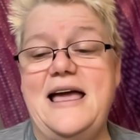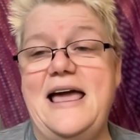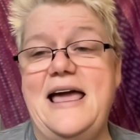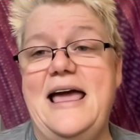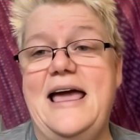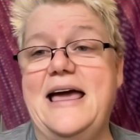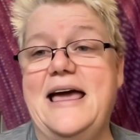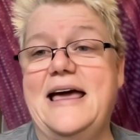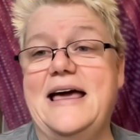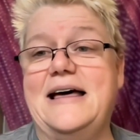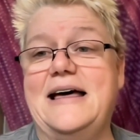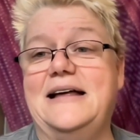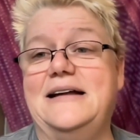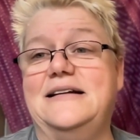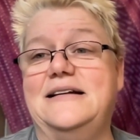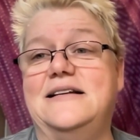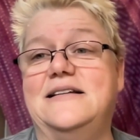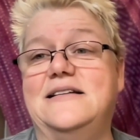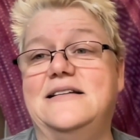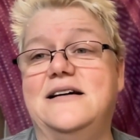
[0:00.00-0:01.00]

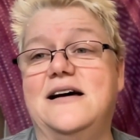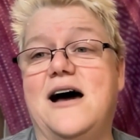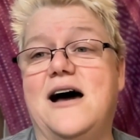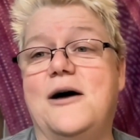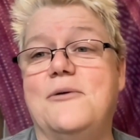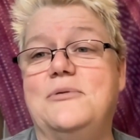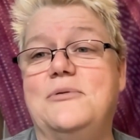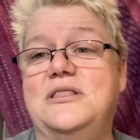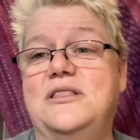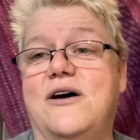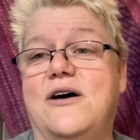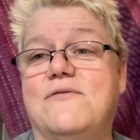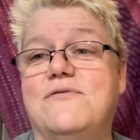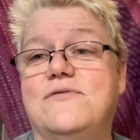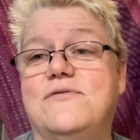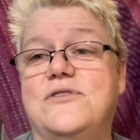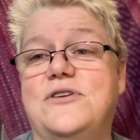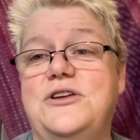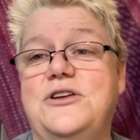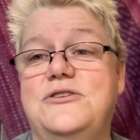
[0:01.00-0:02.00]
And I would love
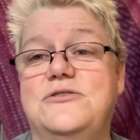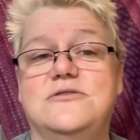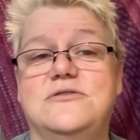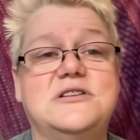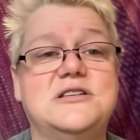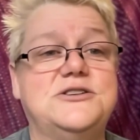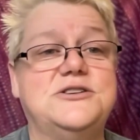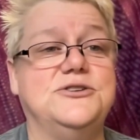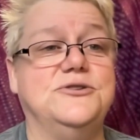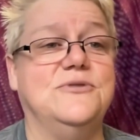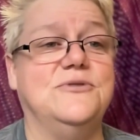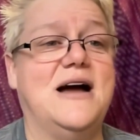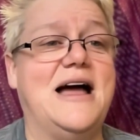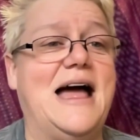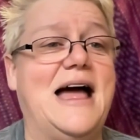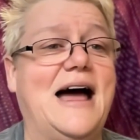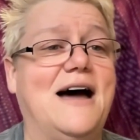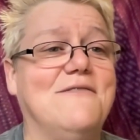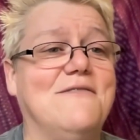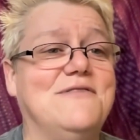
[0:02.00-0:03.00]
for you to
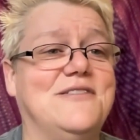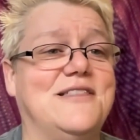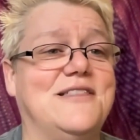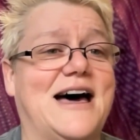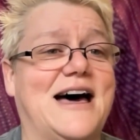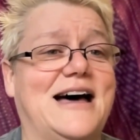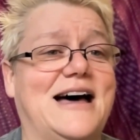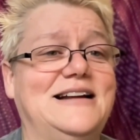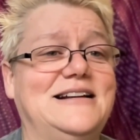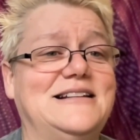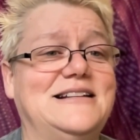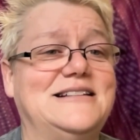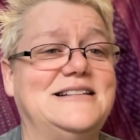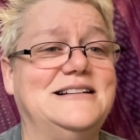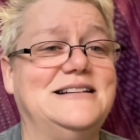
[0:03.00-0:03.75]
have that.